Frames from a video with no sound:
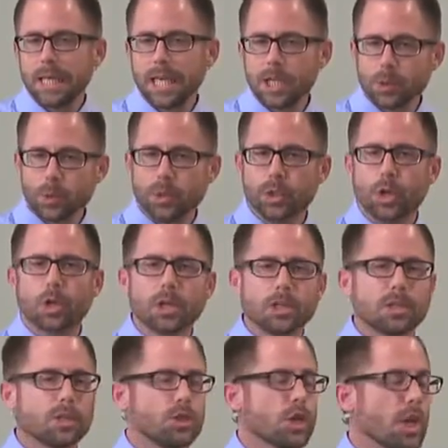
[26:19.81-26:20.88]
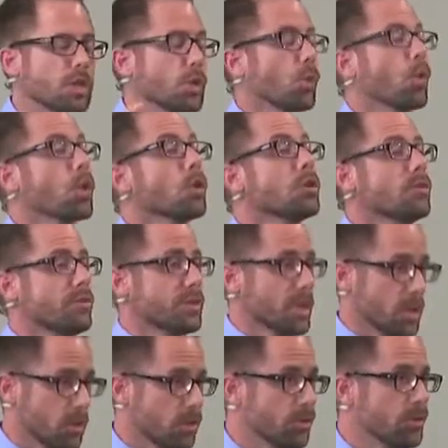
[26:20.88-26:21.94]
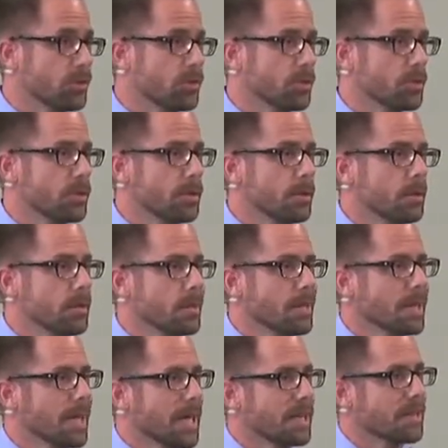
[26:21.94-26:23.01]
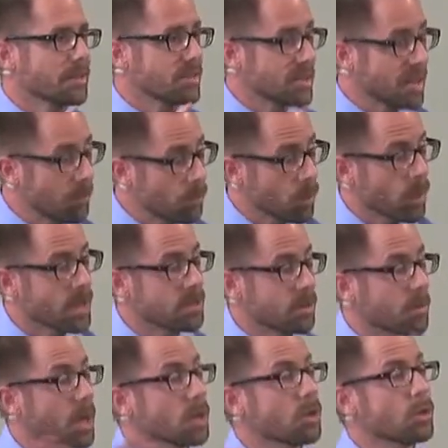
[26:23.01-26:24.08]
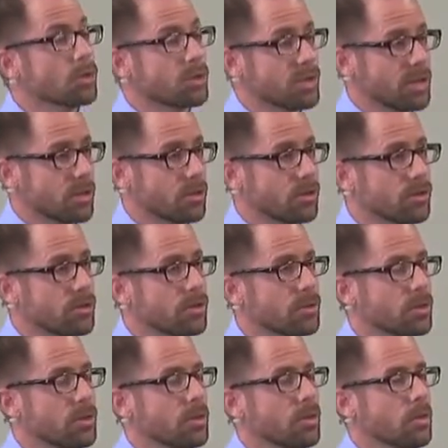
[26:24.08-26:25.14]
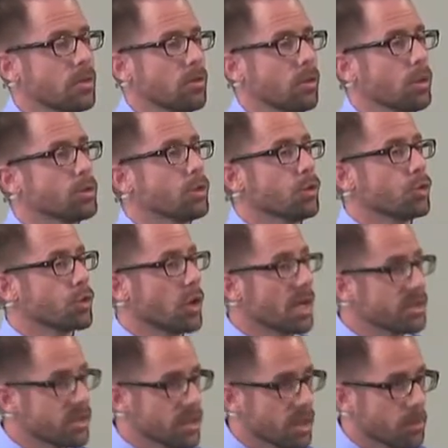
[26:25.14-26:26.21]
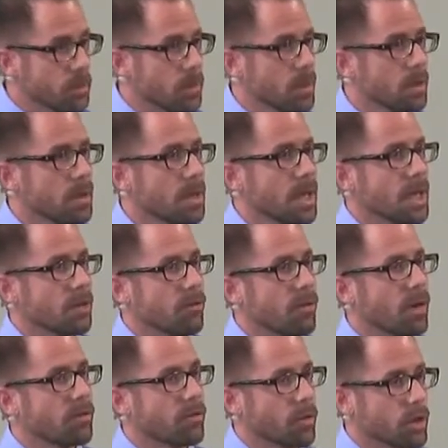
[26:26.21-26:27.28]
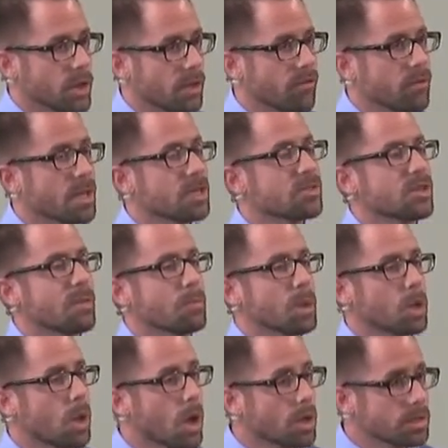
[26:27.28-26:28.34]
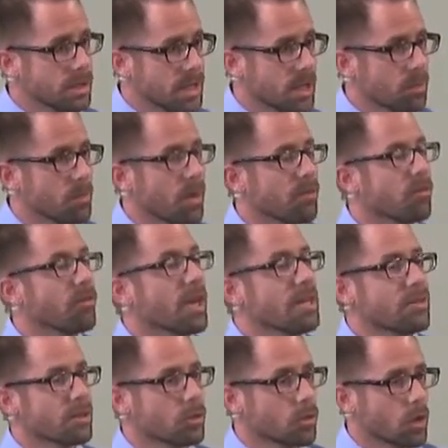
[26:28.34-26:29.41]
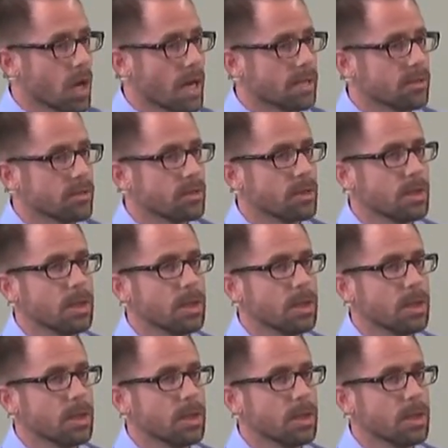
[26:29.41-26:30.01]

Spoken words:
He's returning to judge a world of sinners and to separate among those sinners those who trust him and have found forgiveness and belong to him by faith in Christ,